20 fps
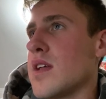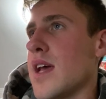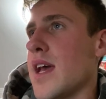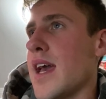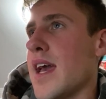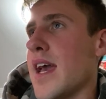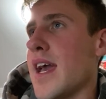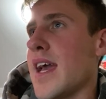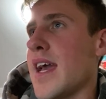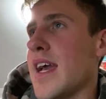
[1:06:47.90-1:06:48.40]

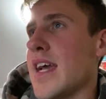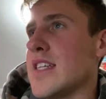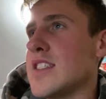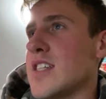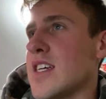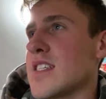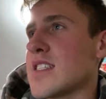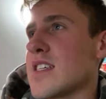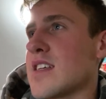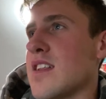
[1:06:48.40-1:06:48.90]
Hey,
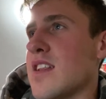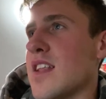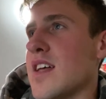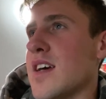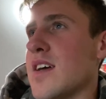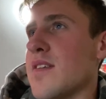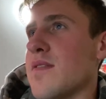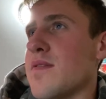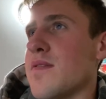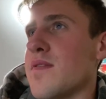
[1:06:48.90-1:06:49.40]
just
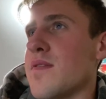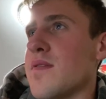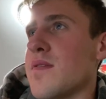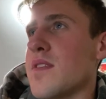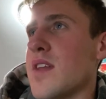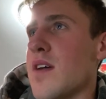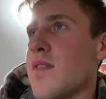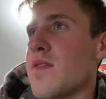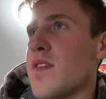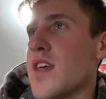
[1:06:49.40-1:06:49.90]
Cliff.
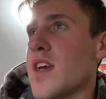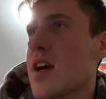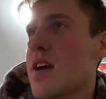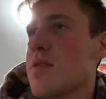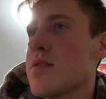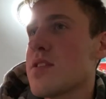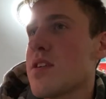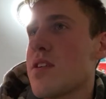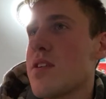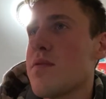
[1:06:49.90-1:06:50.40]
I feel like I
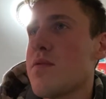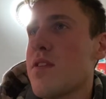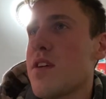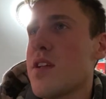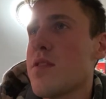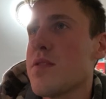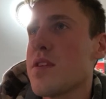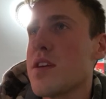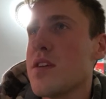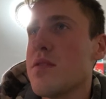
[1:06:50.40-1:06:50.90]
was already
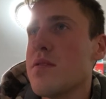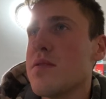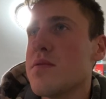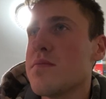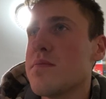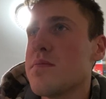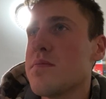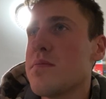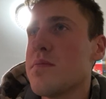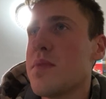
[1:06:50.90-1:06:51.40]
following you,
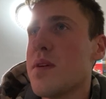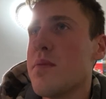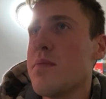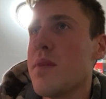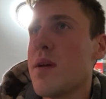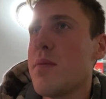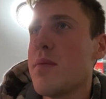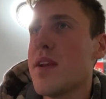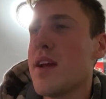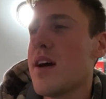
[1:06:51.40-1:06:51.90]
but
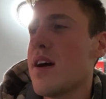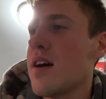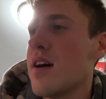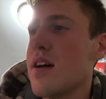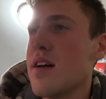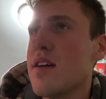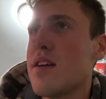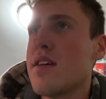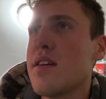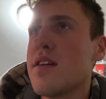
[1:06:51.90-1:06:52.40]
maybe
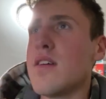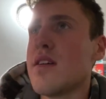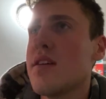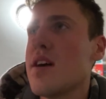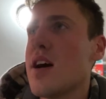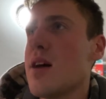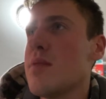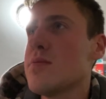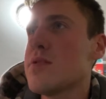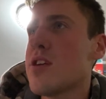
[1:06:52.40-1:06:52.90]
not.
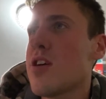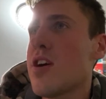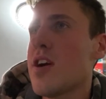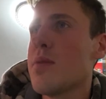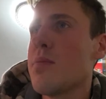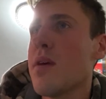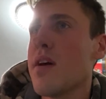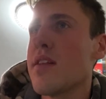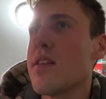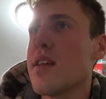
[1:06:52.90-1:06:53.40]
I'm sorry
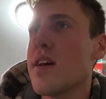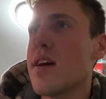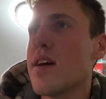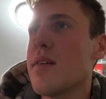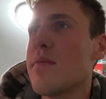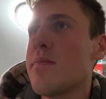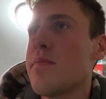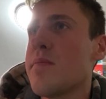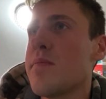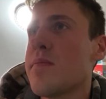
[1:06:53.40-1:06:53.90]
about that.